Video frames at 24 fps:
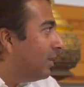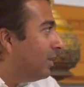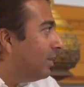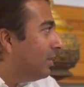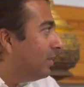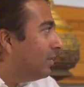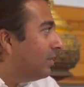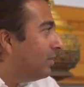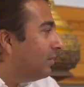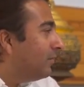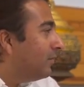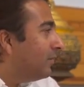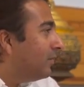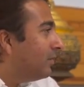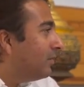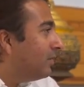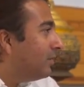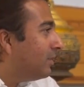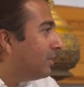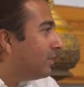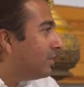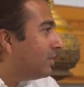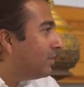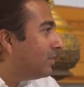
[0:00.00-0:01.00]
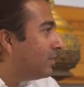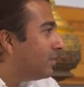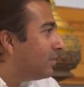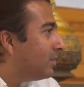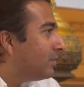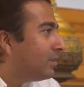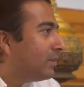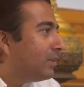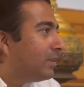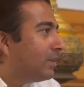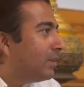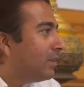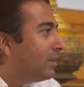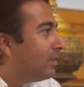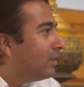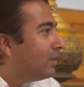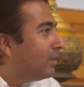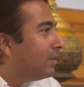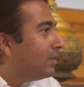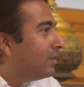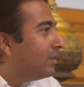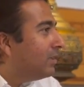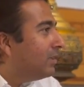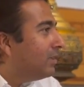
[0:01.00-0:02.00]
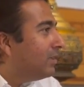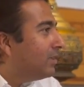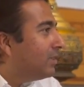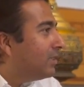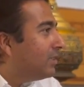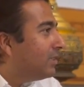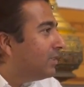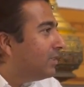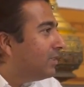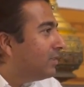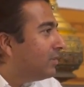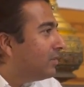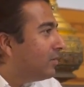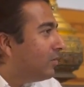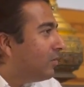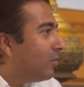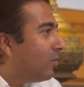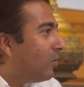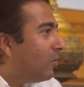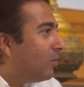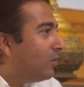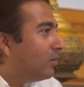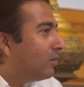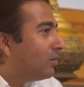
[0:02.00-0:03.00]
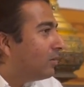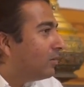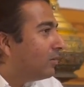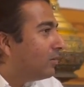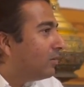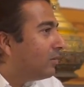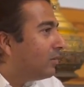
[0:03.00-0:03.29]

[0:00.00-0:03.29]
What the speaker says: And they realized, this isn't all